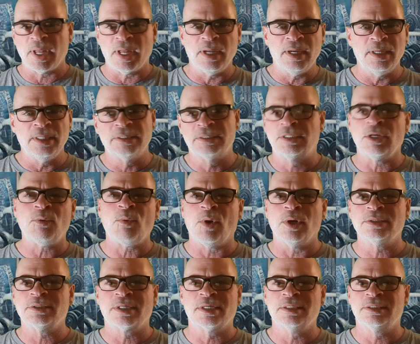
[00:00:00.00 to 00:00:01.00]
he still
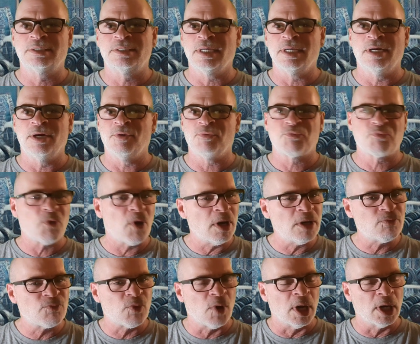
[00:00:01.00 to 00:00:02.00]
wasn't considered a
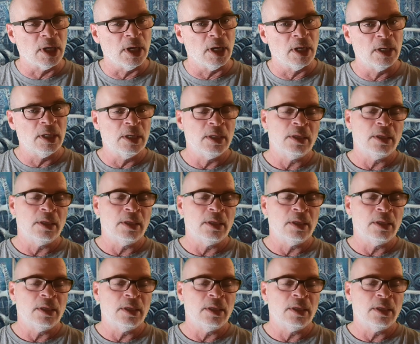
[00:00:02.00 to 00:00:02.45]
front runner.